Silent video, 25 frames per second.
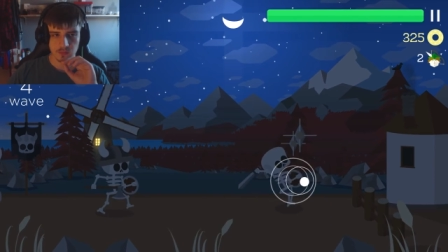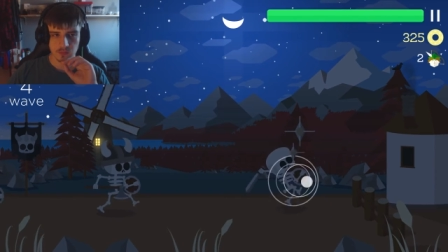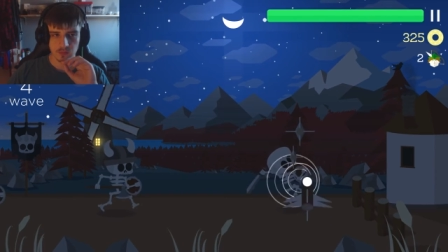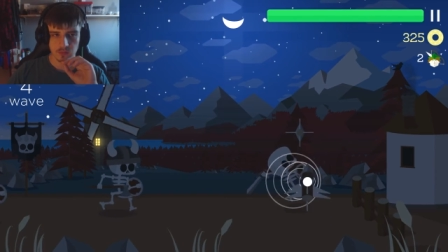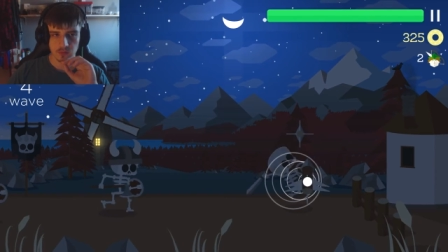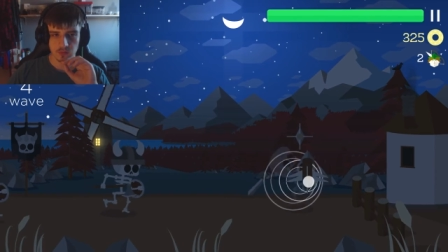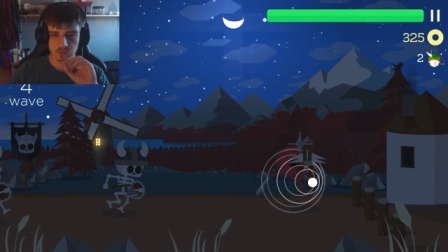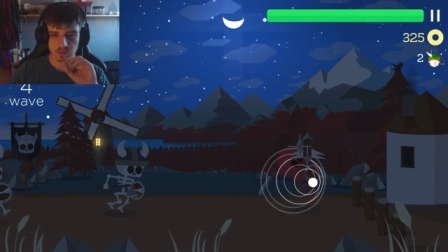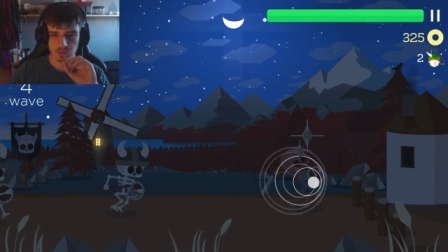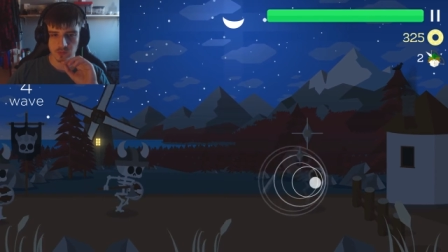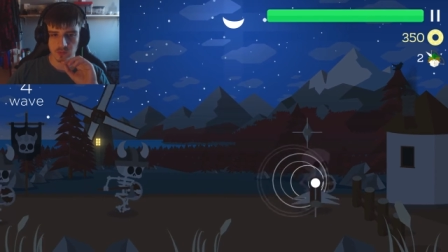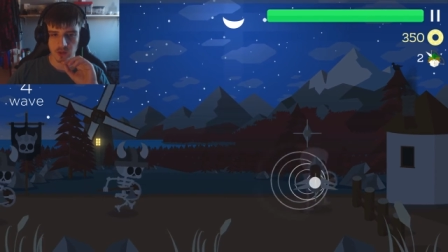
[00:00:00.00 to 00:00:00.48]

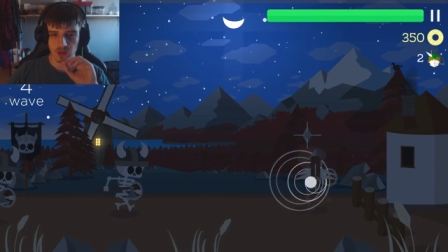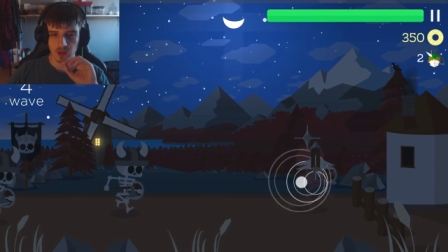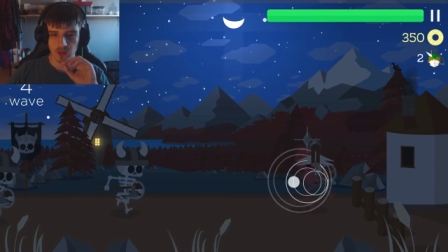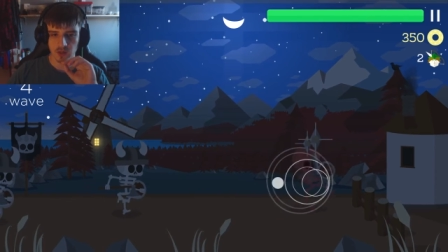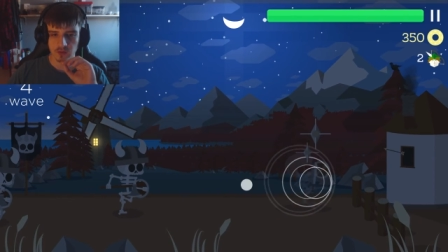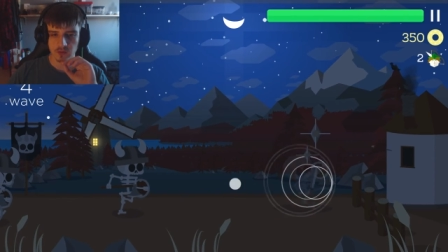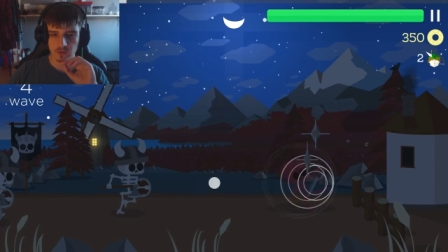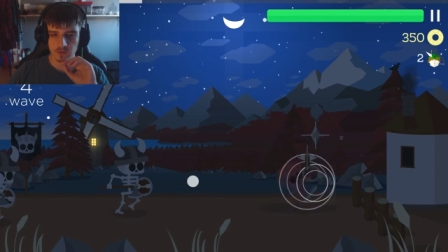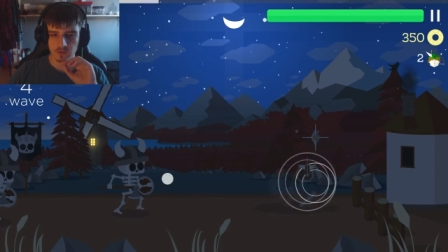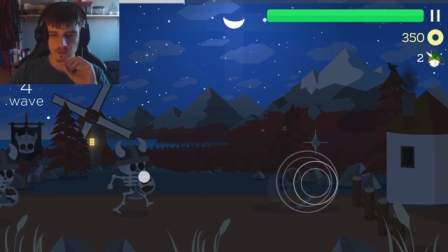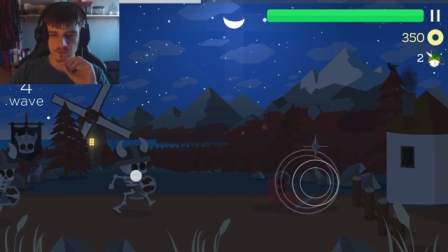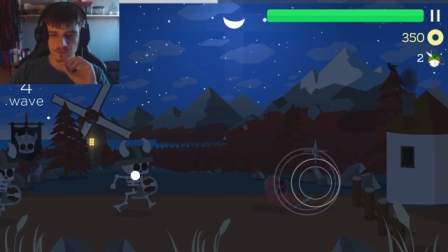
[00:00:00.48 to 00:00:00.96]
So I
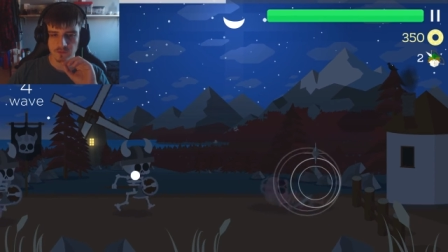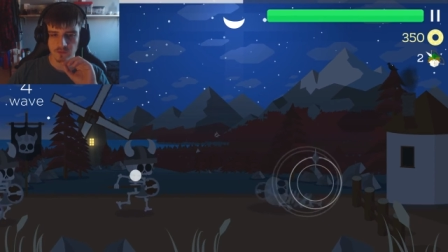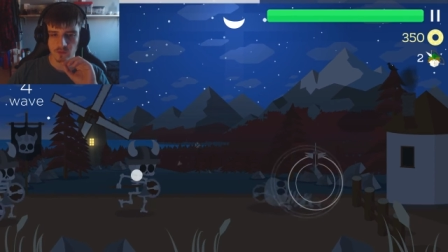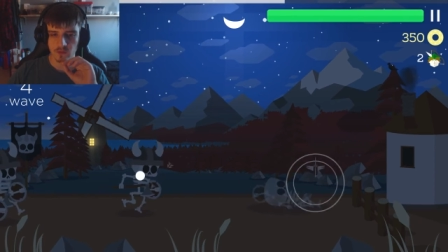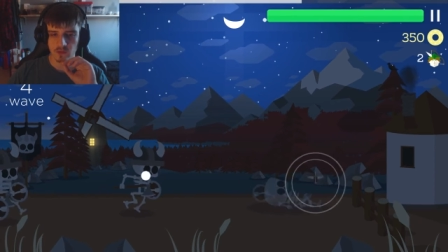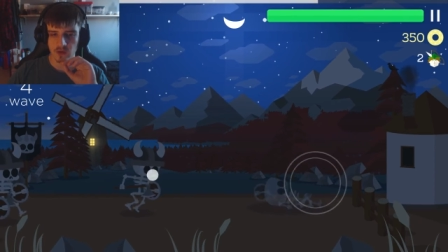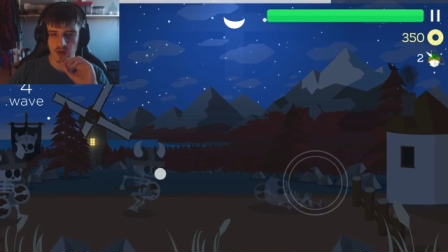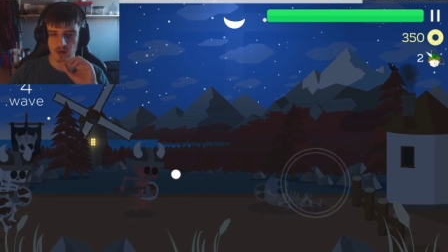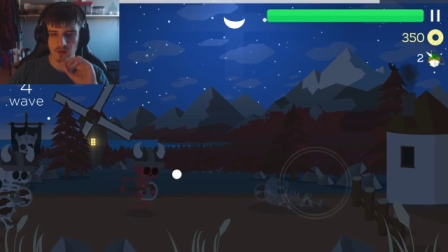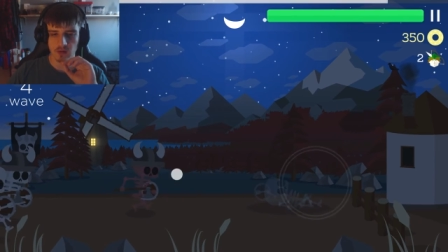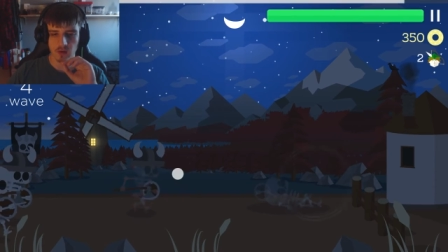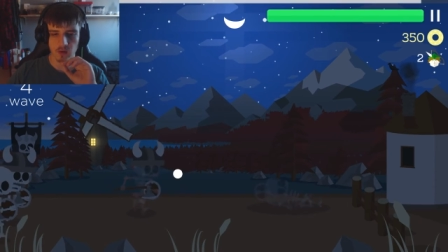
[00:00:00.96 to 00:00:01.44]
can do
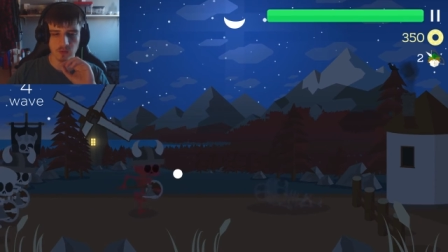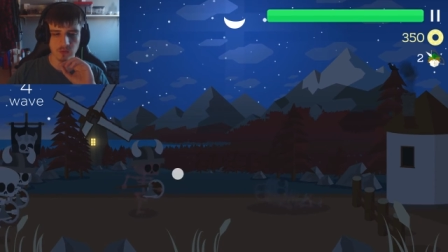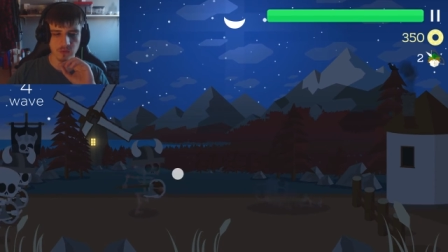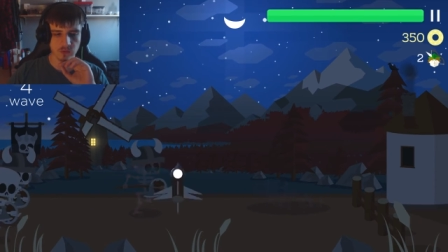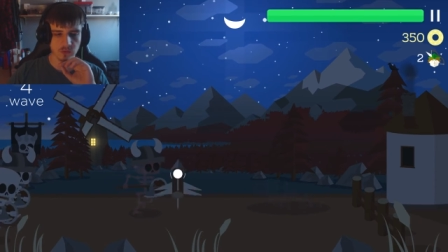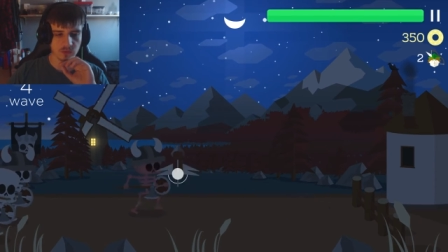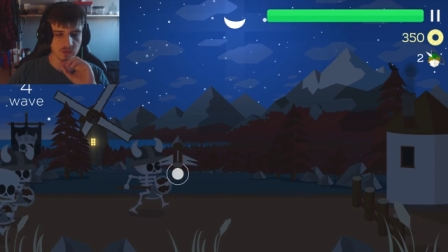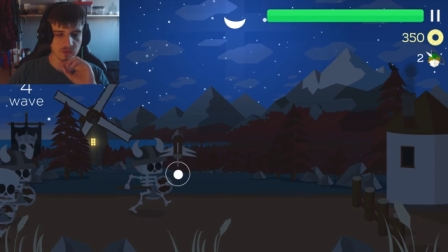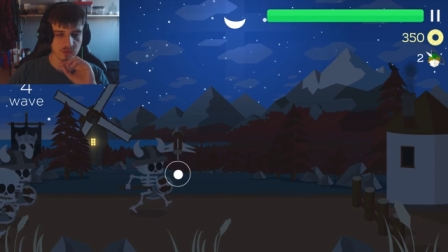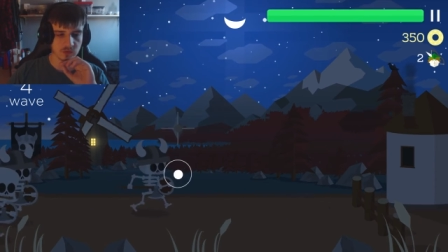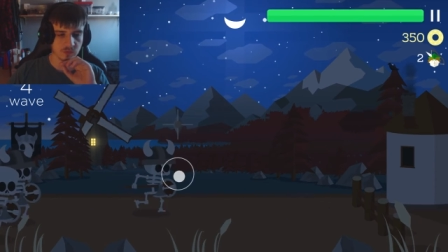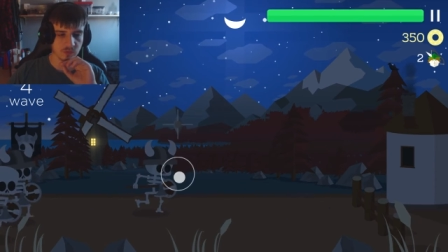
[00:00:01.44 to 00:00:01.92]
four arrows,
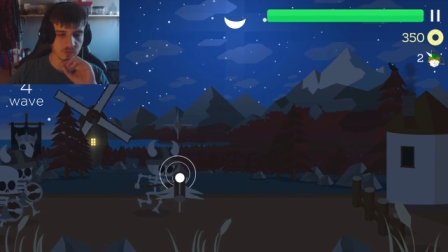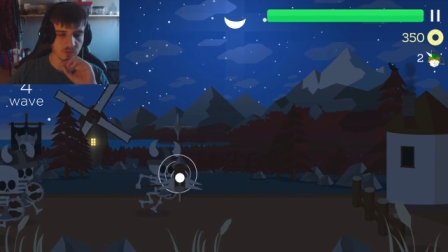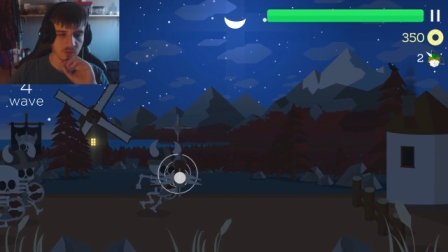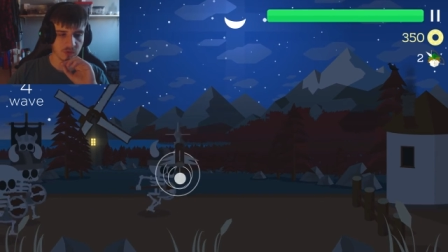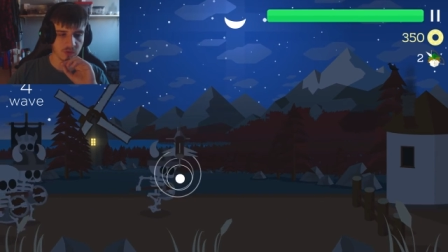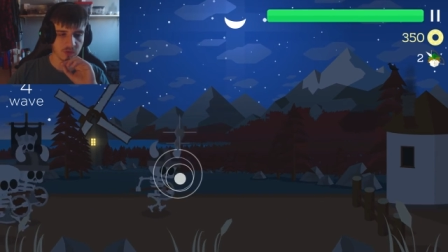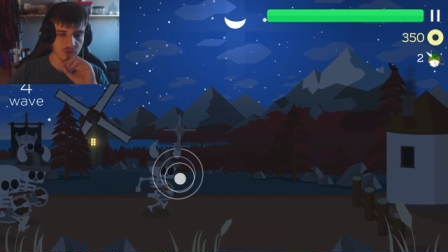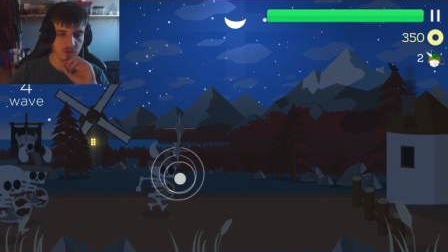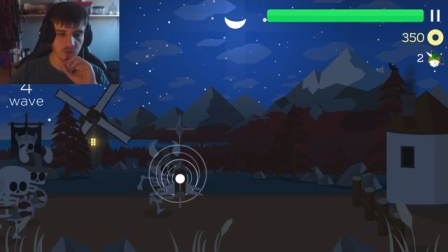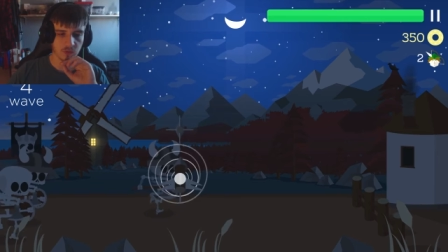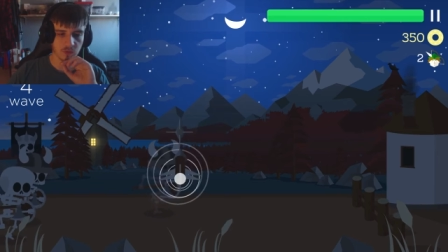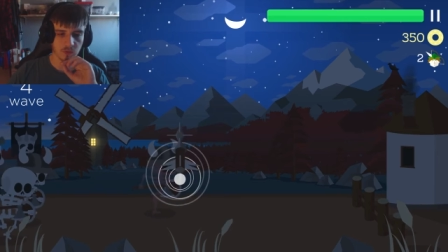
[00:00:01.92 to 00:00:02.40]
which is pretty
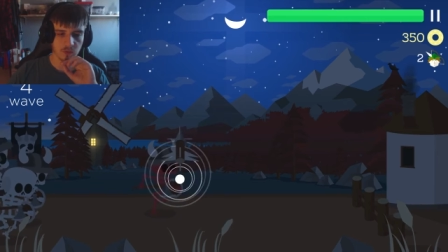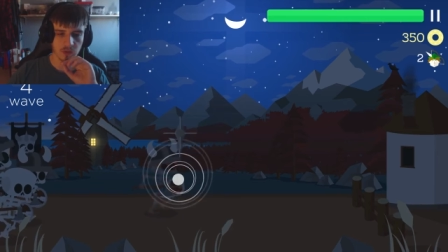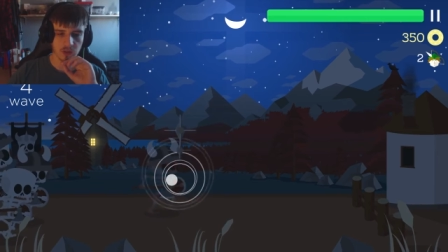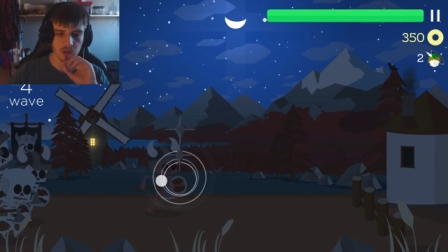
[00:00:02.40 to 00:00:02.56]
cool.